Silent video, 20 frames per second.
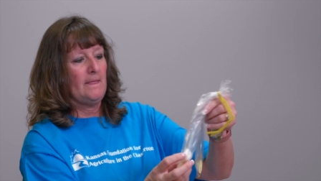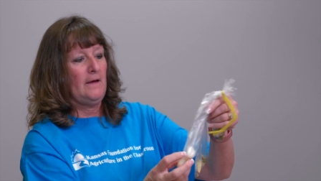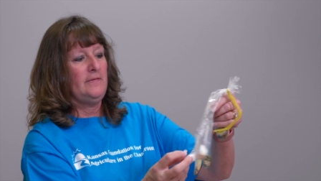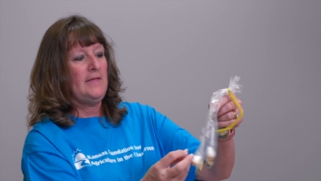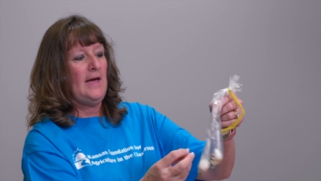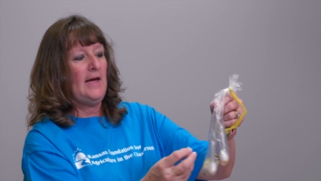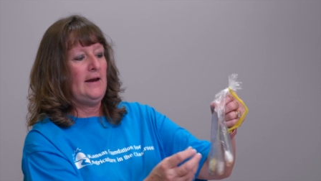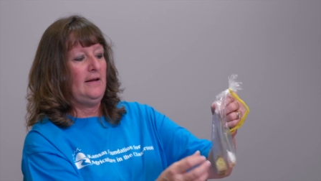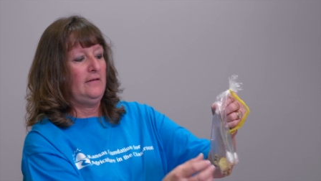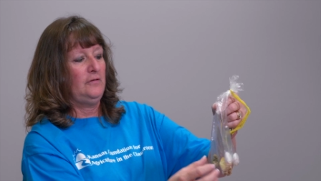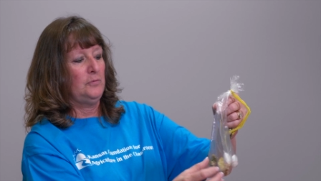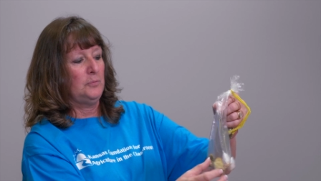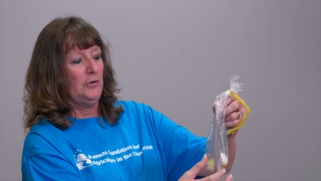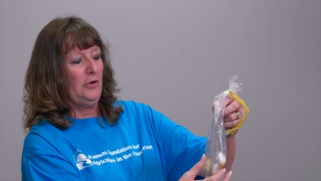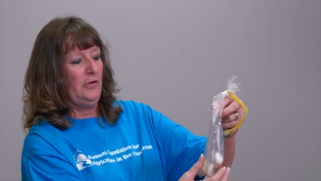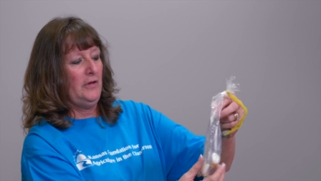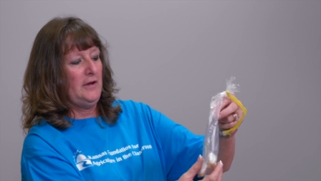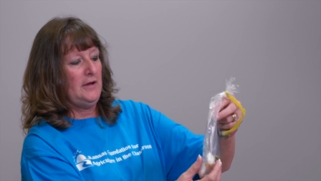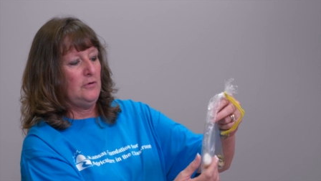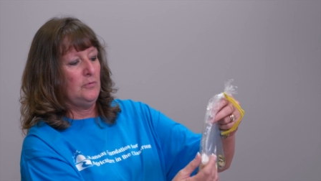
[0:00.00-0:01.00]
that has
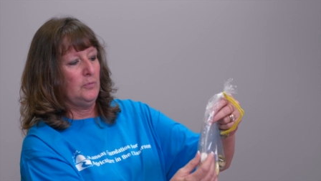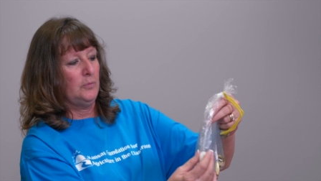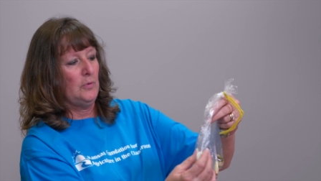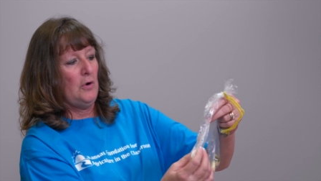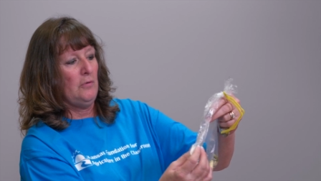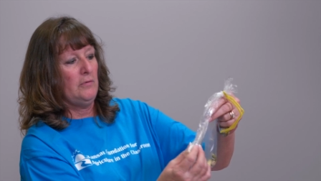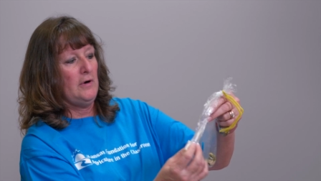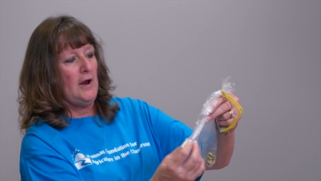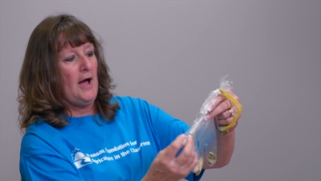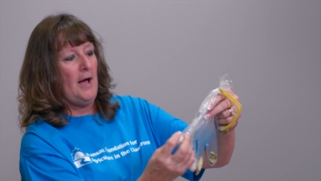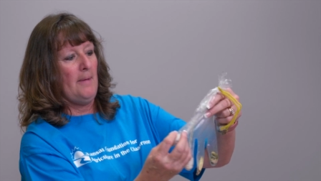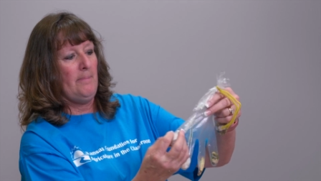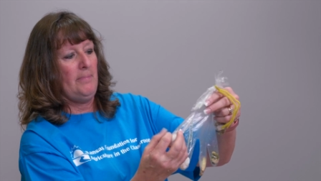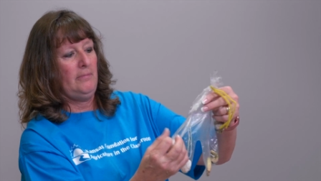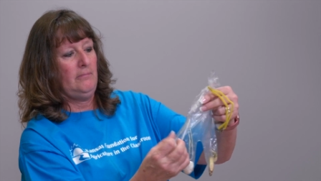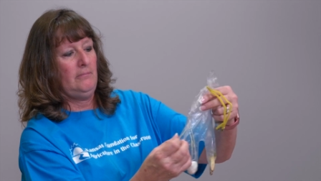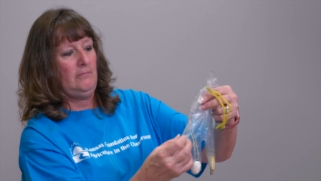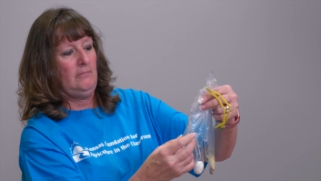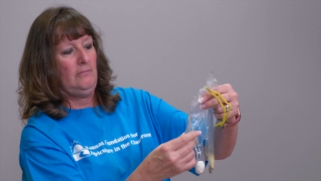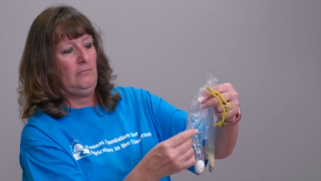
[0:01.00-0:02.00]
really grown up
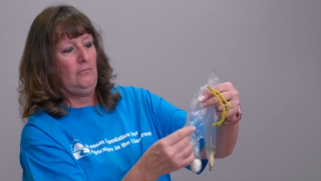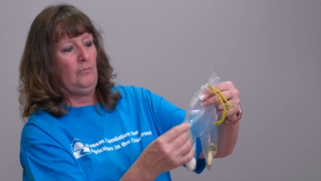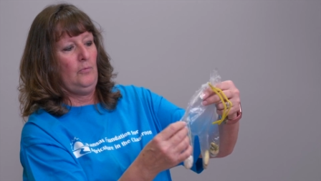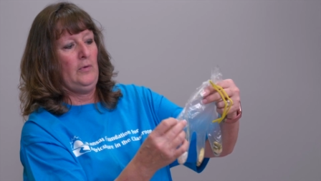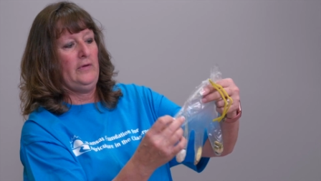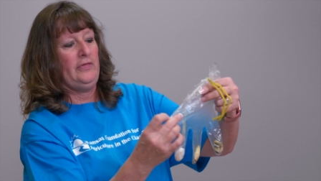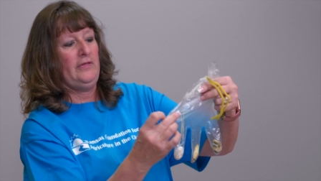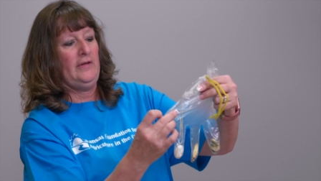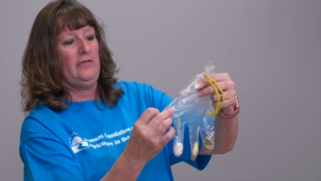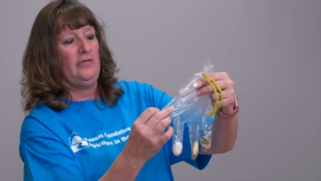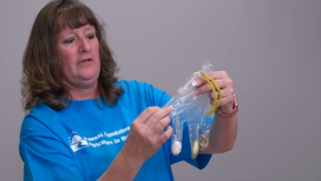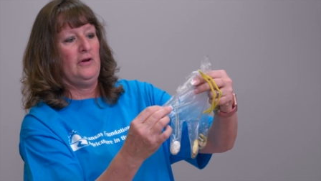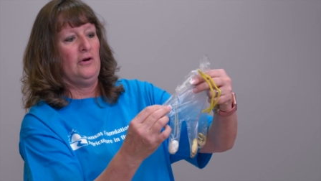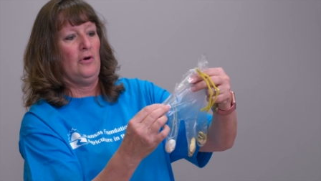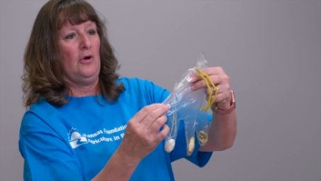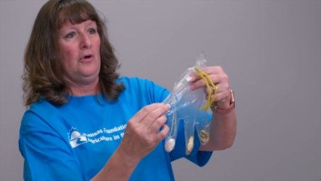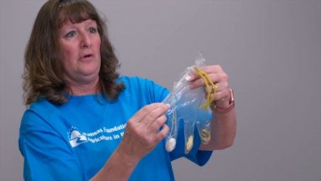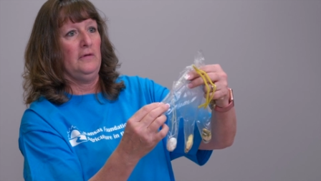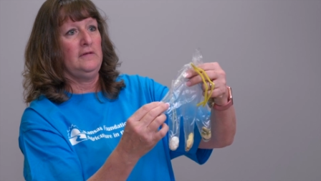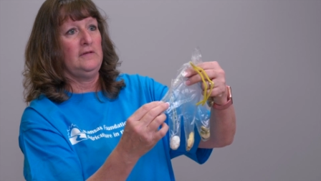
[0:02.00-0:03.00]
within there
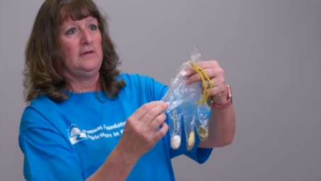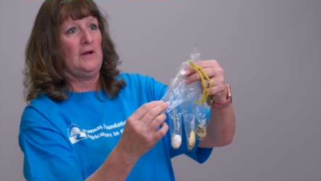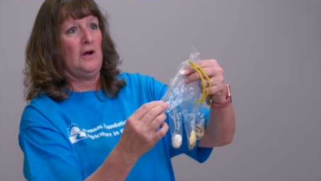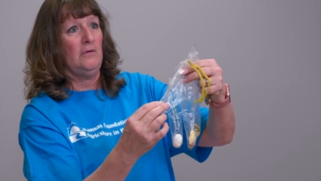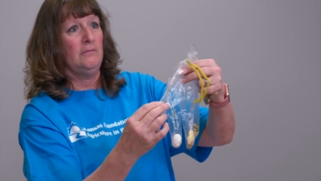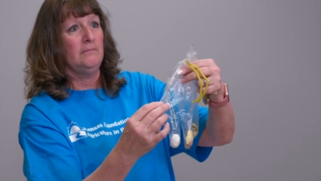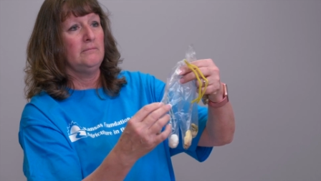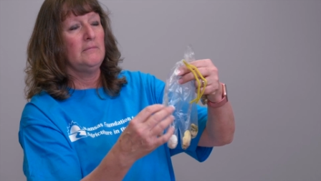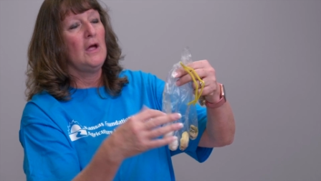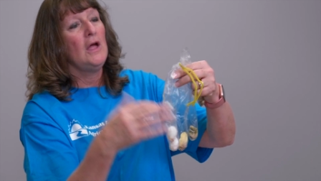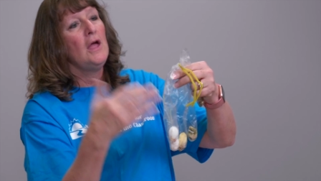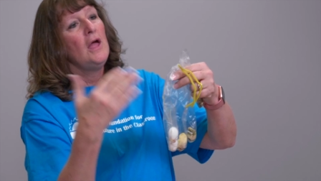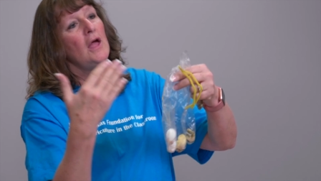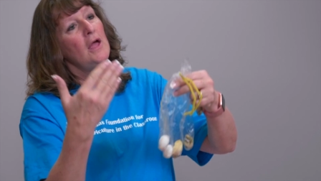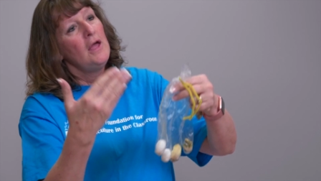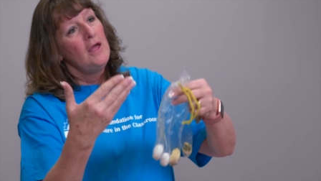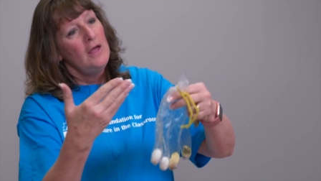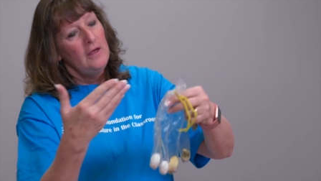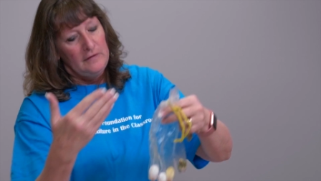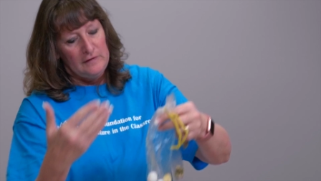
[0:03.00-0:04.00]
also.
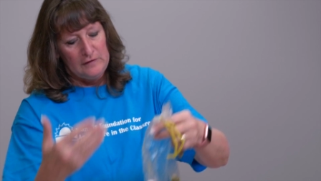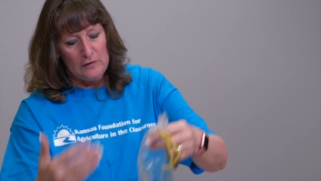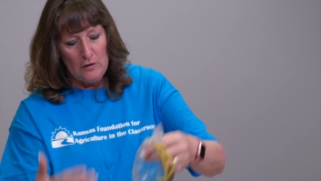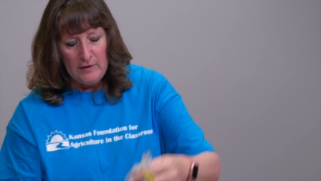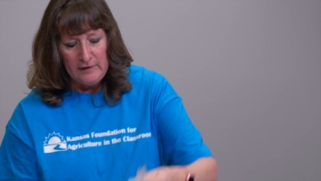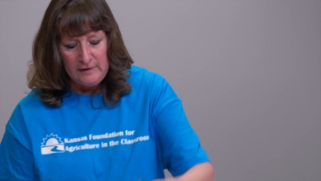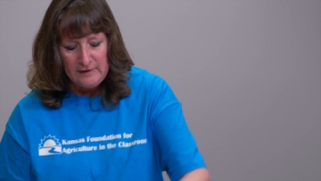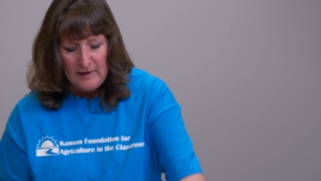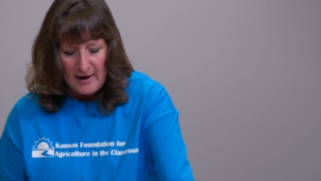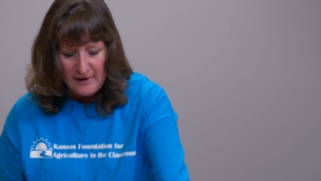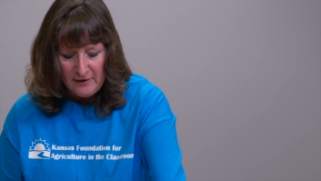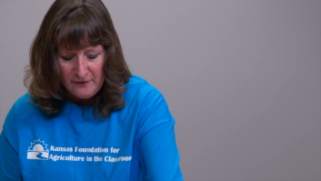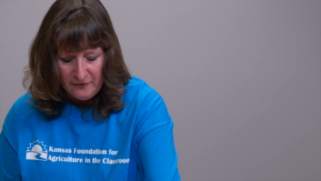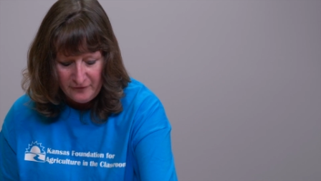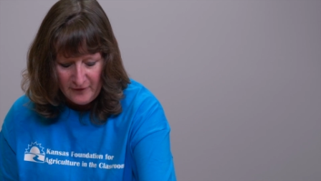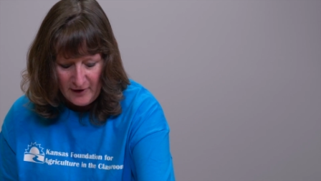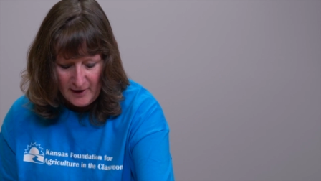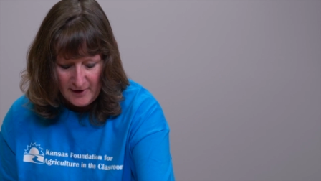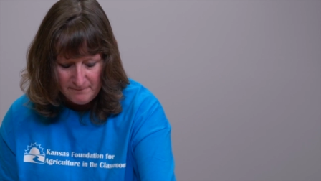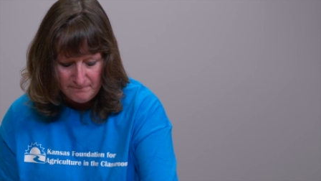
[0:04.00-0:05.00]
So it's kind of
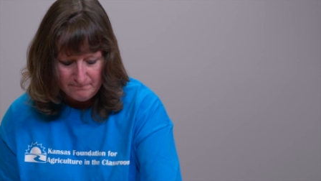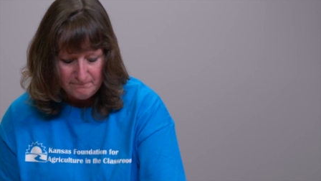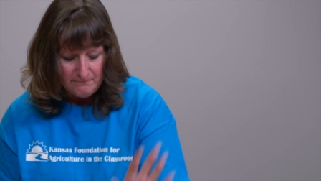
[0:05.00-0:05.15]
fun.